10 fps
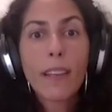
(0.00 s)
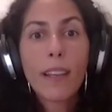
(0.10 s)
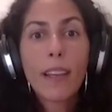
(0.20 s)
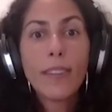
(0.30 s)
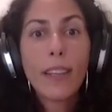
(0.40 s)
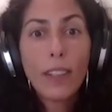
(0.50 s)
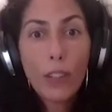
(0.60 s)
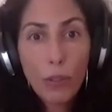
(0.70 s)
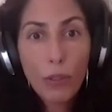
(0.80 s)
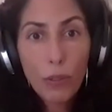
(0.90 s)
and then
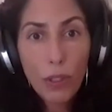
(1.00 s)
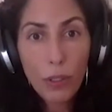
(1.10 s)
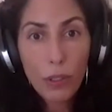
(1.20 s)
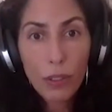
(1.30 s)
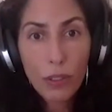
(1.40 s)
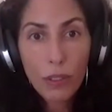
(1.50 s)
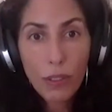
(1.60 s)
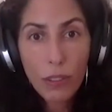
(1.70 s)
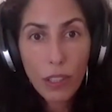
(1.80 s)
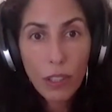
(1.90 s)
you do those
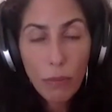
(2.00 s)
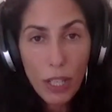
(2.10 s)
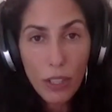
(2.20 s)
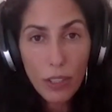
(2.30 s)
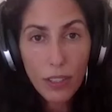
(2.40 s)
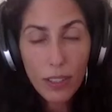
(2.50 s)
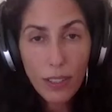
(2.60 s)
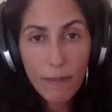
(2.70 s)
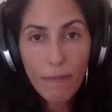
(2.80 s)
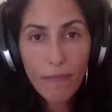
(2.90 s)
and you measure.
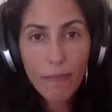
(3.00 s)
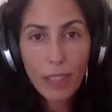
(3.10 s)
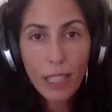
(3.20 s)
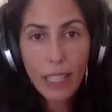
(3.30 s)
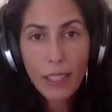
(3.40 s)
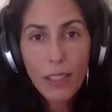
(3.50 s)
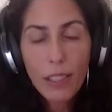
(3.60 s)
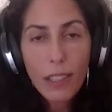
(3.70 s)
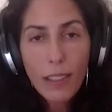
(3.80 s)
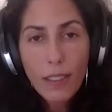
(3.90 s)

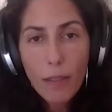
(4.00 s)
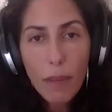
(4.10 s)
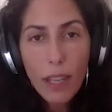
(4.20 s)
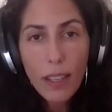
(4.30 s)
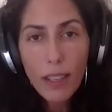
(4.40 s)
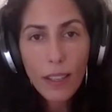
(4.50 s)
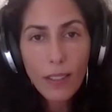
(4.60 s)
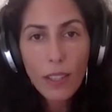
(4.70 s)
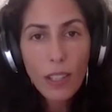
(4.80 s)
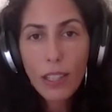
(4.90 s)
To me,
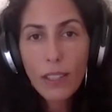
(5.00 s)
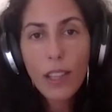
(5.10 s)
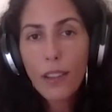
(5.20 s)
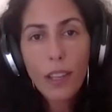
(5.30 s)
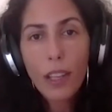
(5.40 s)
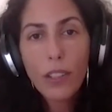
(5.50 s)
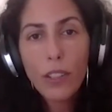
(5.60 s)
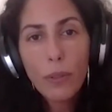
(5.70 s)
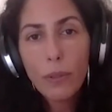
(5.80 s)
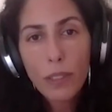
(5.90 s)
it's nothing
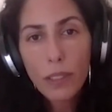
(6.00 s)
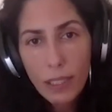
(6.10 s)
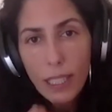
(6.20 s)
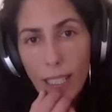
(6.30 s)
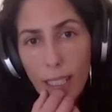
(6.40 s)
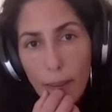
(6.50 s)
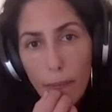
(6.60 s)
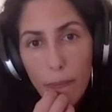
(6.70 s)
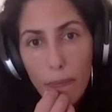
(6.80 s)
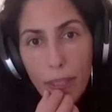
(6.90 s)
new.
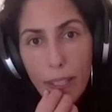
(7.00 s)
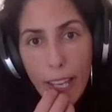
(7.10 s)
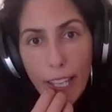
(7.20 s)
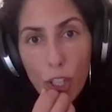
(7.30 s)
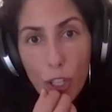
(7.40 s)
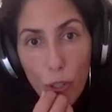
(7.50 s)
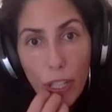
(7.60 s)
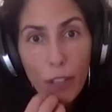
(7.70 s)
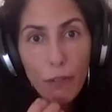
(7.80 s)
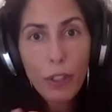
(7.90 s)
And sure,
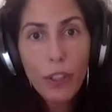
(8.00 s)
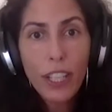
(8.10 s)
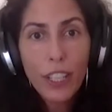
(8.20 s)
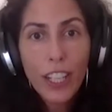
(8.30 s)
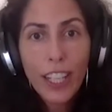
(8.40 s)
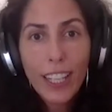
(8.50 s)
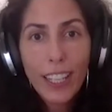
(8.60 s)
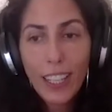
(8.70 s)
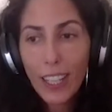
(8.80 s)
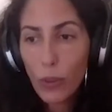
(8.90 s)
if you're
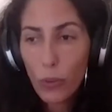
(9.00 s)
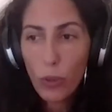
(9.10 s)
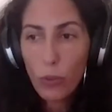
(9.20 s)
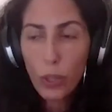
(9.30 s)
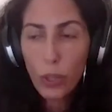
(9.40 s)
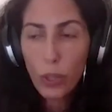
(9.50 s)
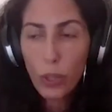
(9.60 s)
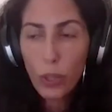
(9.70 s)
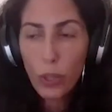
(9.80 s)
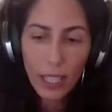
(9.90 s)
when
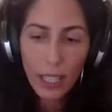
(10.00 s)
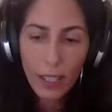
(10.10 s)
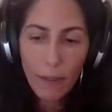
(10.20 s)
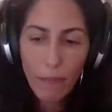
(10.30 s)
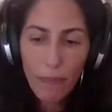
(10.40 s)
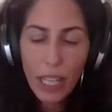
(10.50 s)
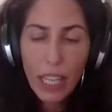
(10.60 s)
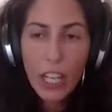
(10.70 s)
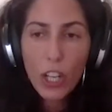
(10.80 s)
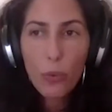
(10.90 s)
you're in a
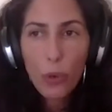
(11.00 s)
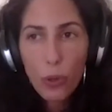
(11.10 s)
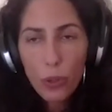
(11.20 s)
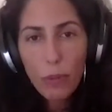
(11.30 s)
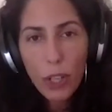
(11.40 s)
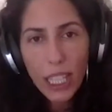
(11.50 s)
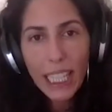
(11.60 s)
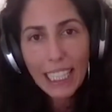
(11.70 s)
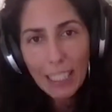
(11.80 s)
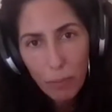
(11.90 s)
growth
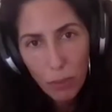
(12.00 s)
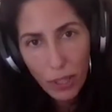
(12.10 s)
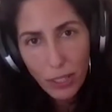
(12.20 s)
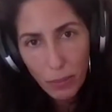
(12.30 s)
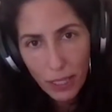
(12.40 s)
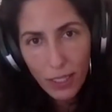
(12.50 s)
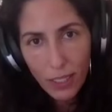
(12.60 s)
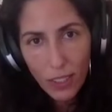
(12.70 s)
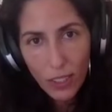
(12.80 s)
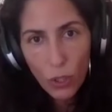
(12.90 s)
marketing department,
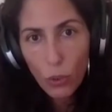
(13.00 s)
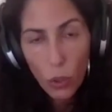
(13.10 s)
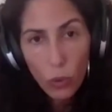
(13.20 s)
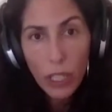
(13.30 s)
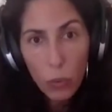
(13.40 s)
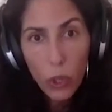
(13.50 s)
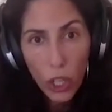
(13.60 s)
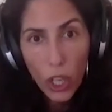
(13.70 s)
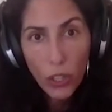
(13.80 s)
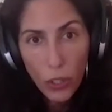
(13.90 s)
you only
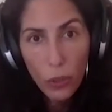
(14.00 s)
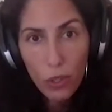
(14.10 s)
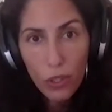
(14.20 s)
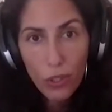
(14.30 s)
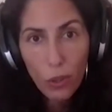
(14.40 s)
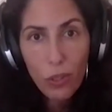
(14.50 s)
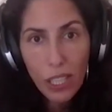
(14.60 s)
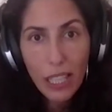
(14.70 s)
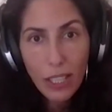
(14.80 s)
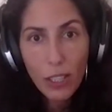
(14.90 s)
work on those
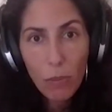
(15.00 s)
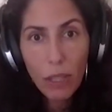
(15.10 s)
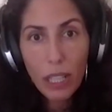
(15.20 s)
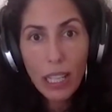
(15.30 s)
things. But